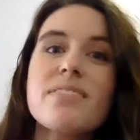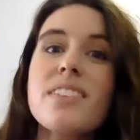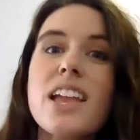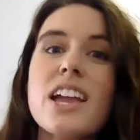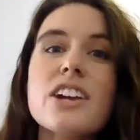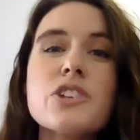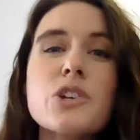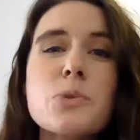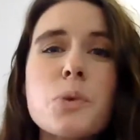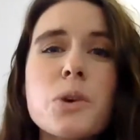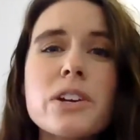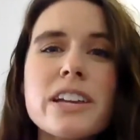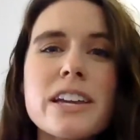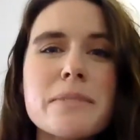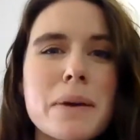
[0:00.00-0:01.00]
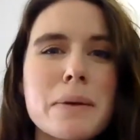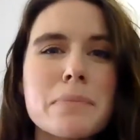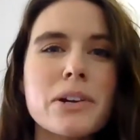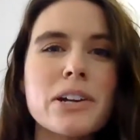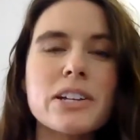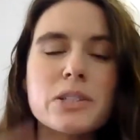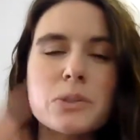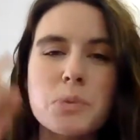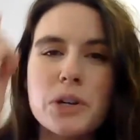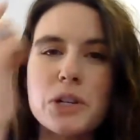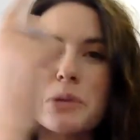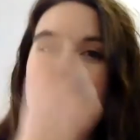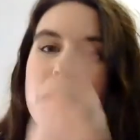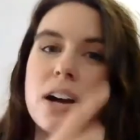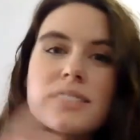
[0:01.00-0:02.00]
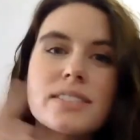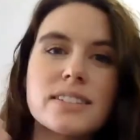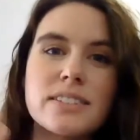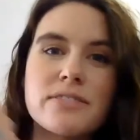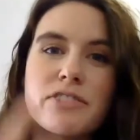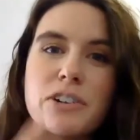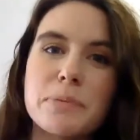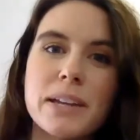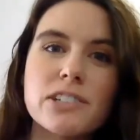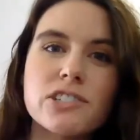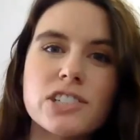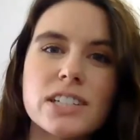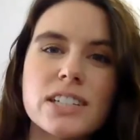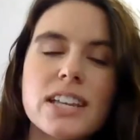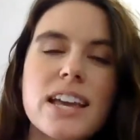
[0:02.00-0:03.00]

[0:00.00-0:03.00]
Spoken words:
And your working memory is where you process information.